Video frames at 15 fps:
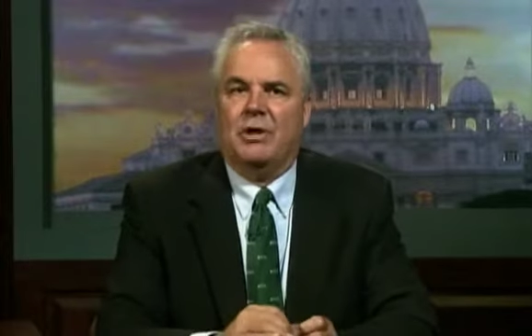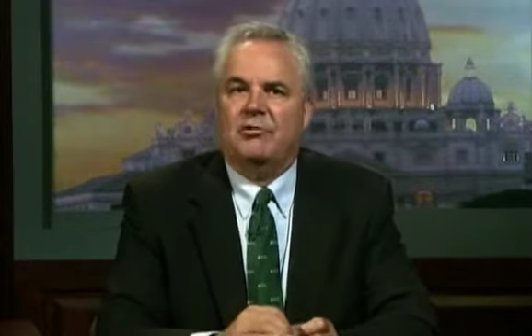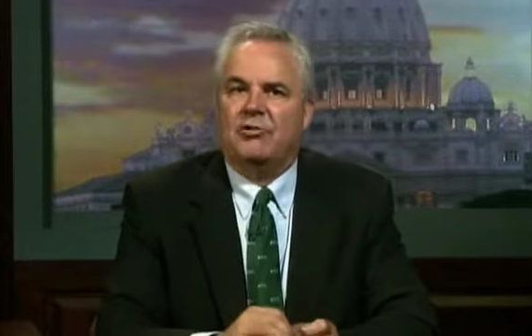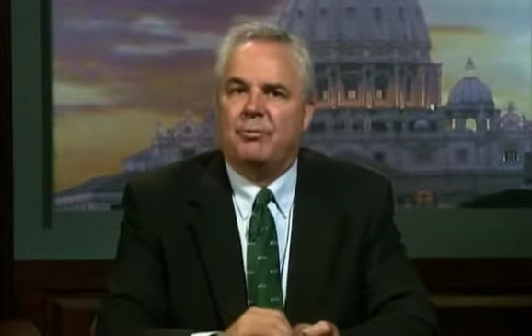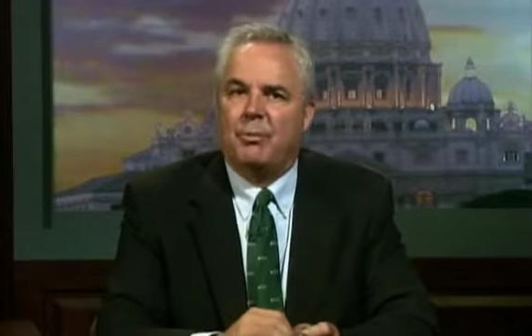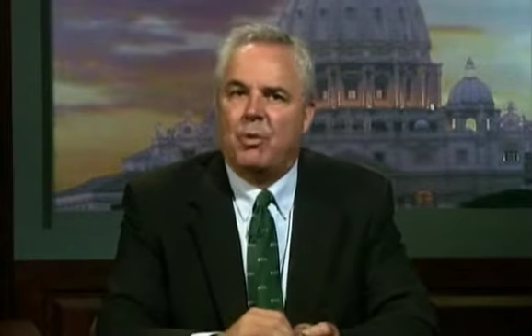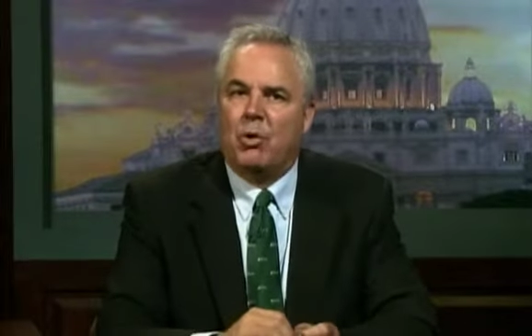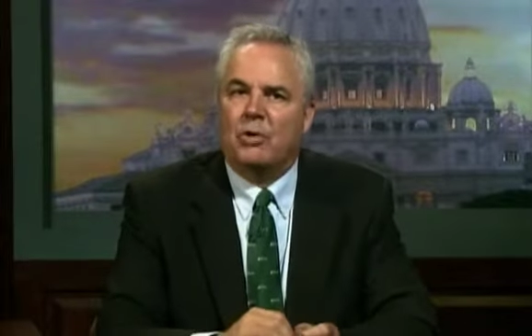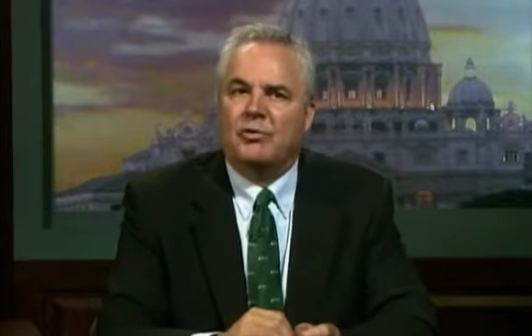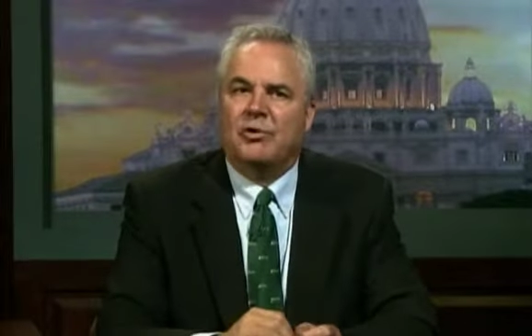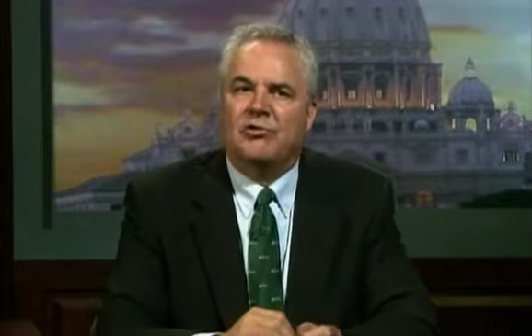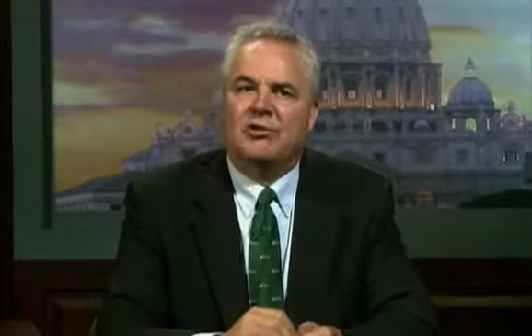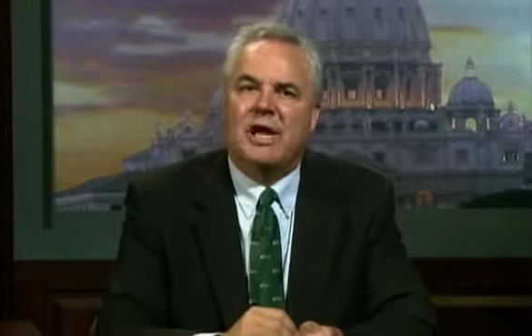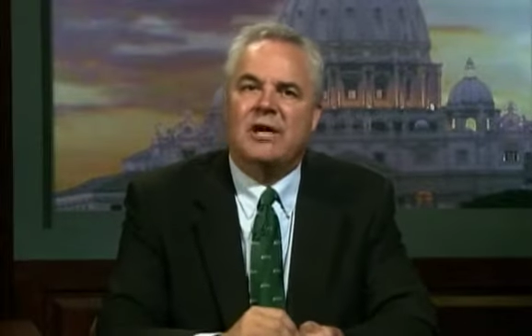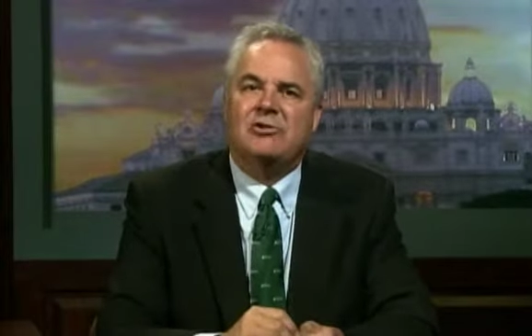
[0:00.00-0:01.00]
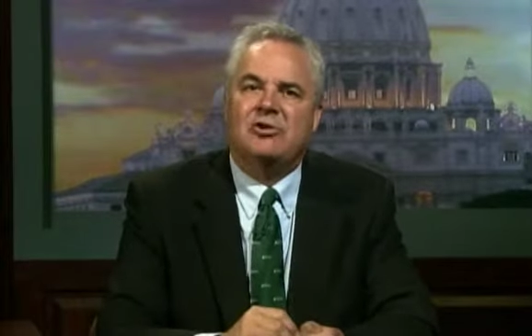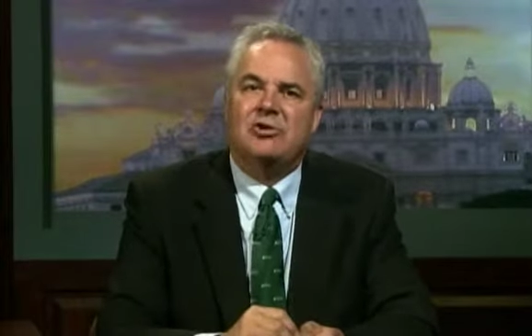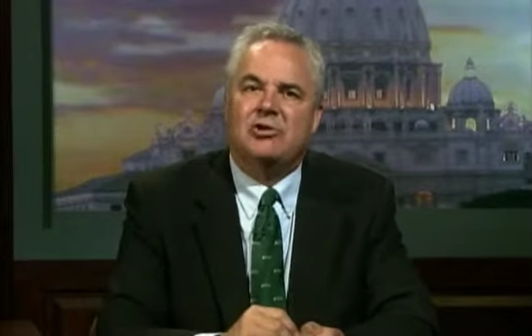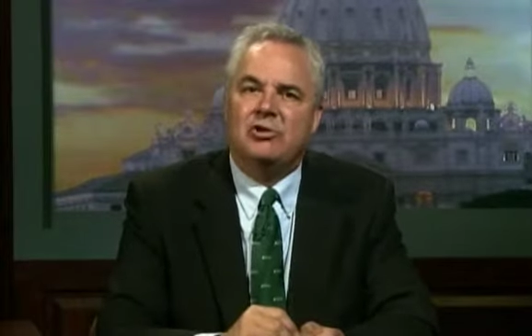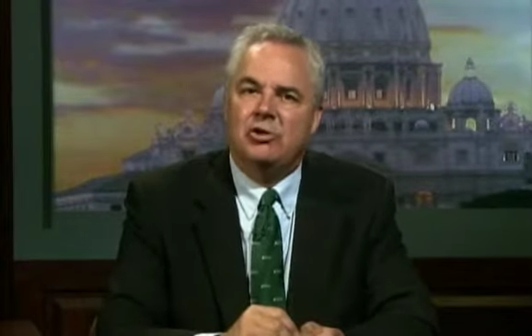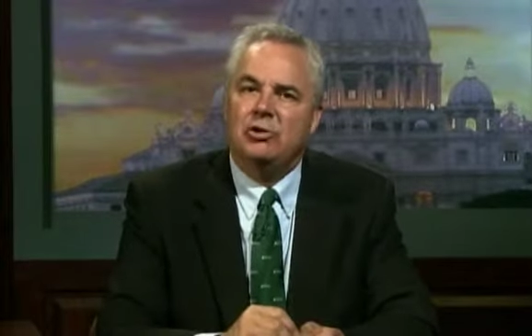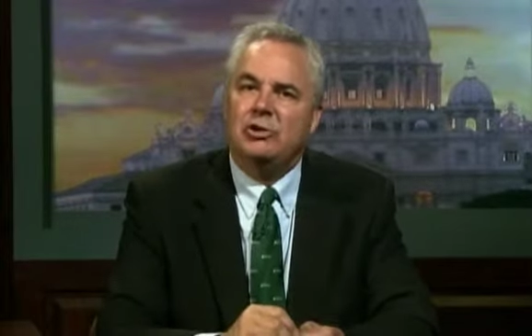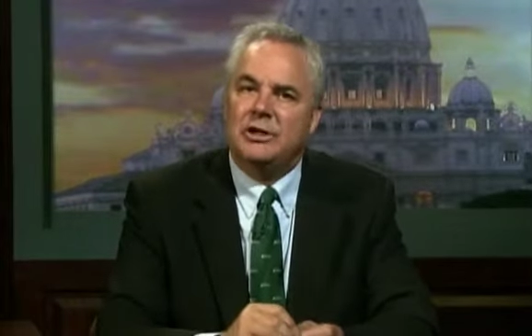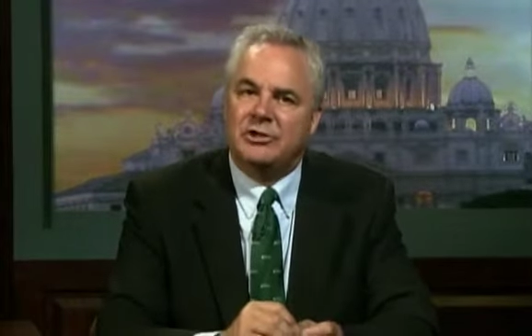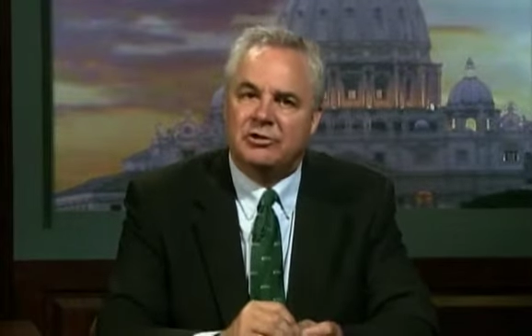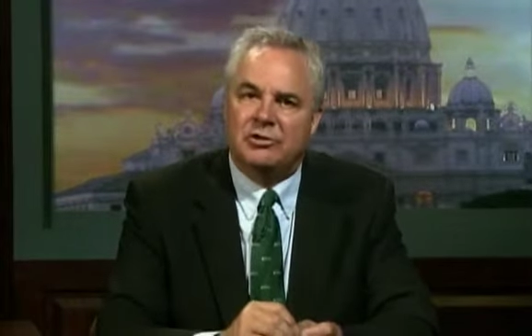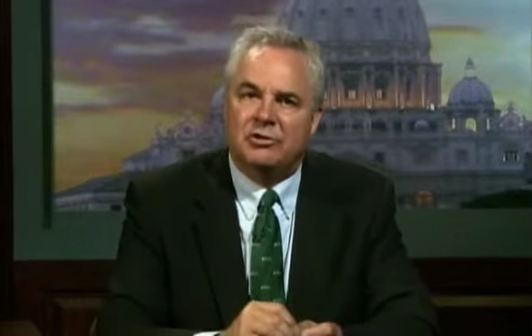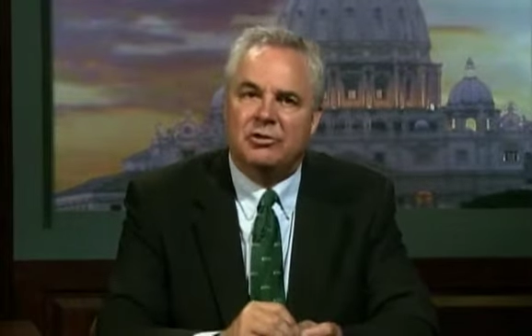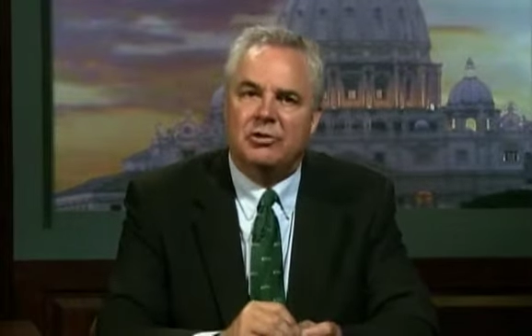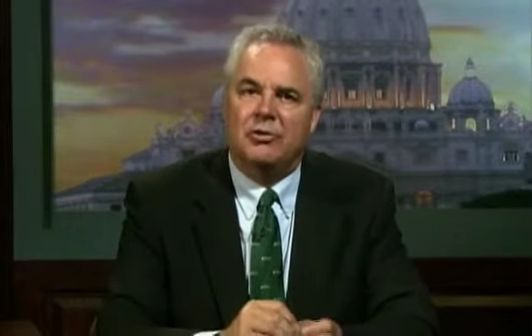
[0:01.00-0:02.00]
and support the station you
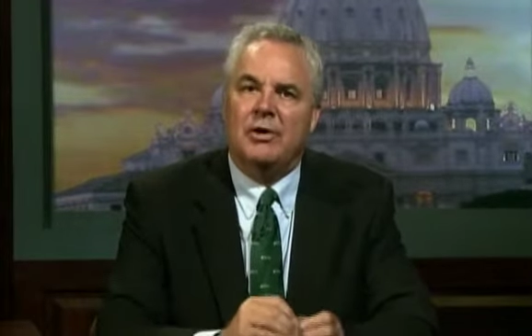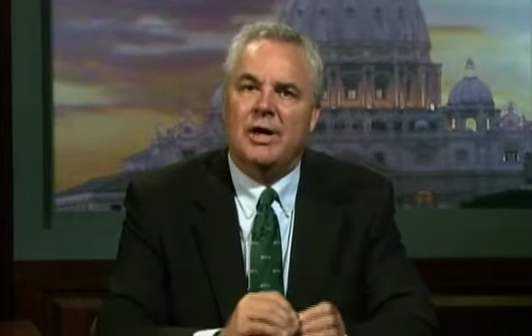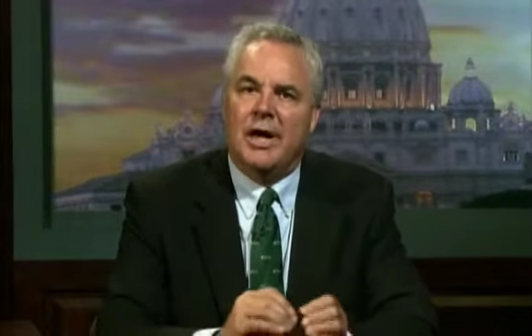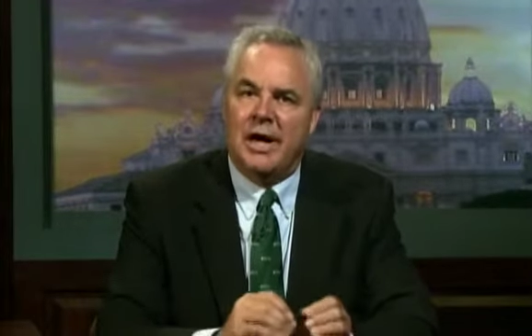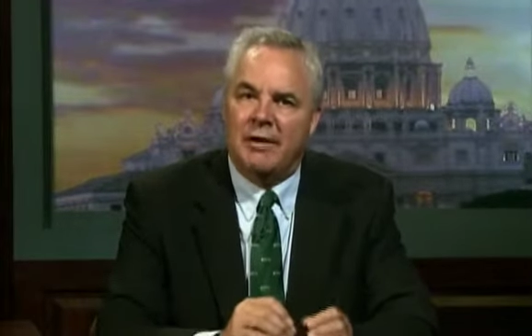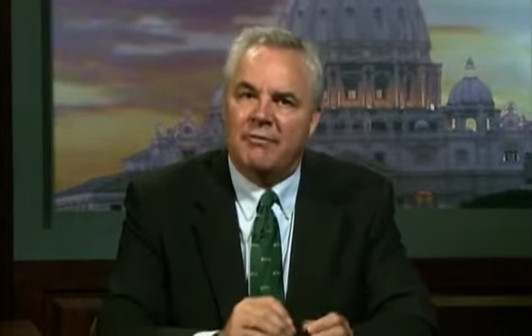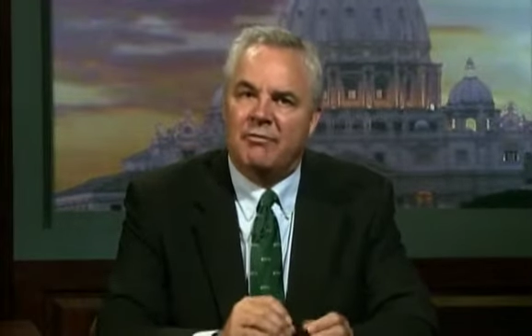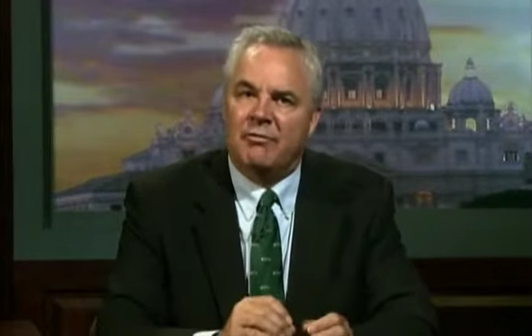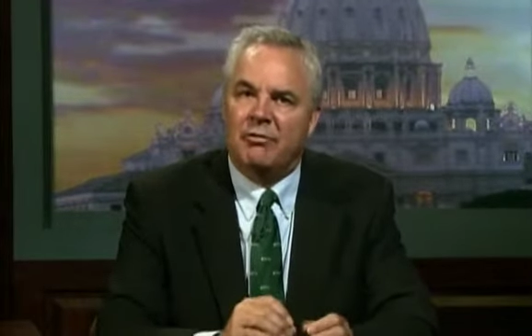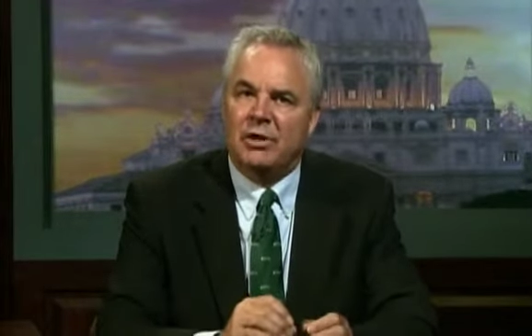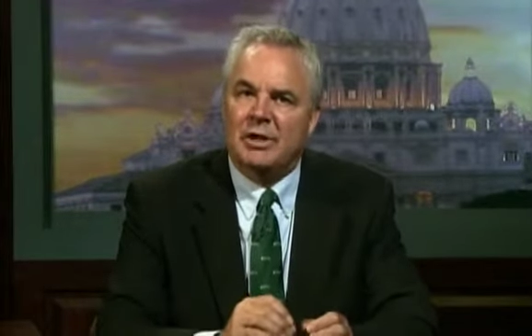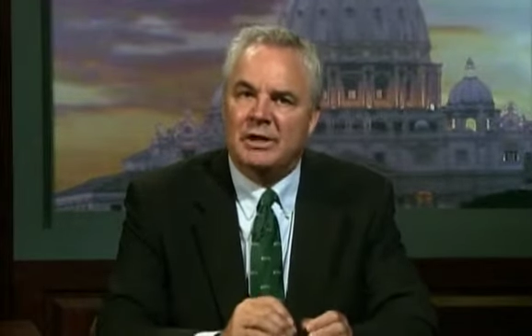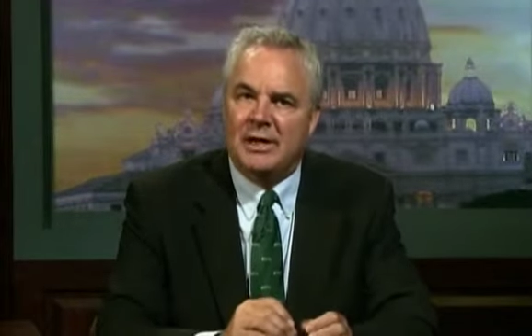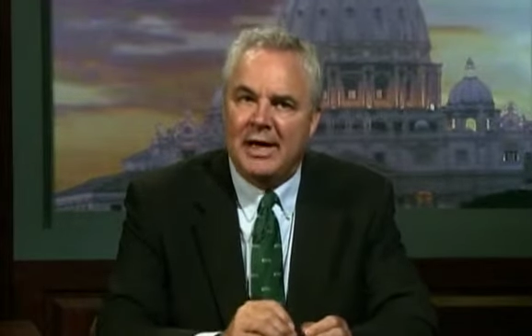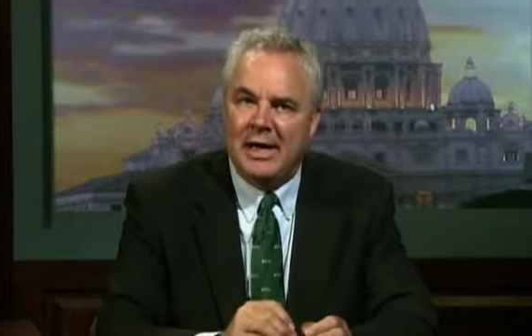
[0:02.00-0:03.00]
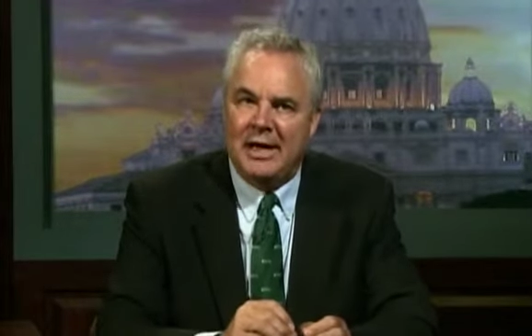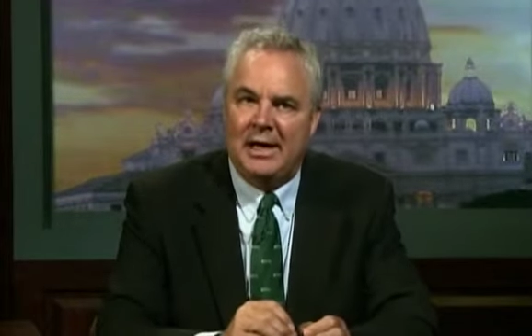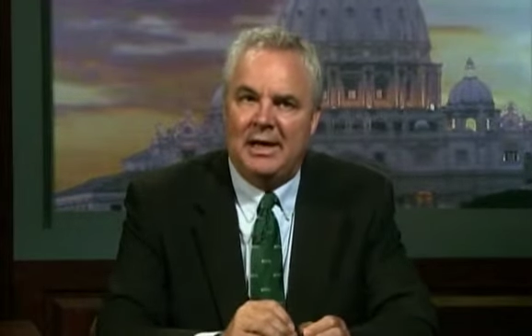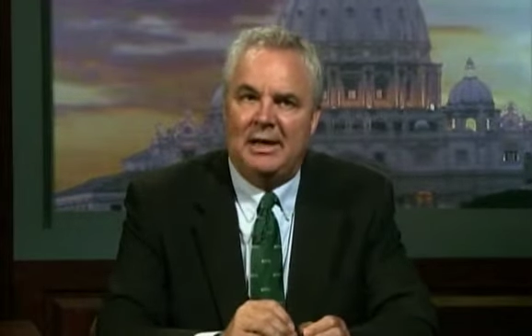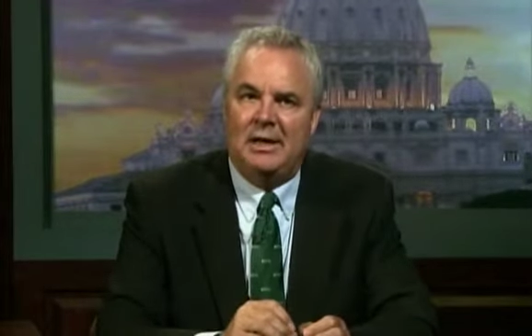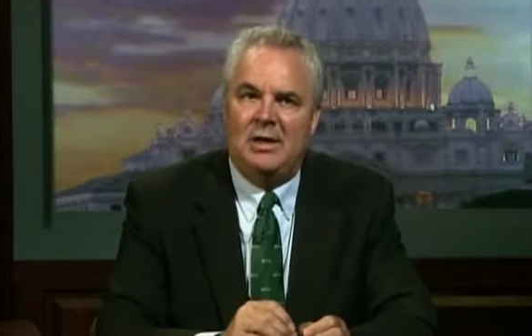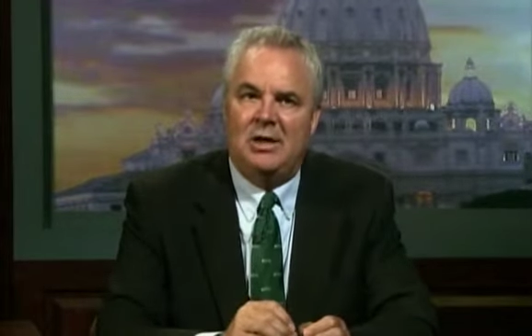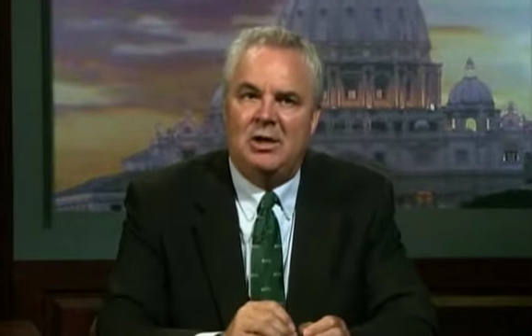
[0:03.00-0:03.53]
listen to every day.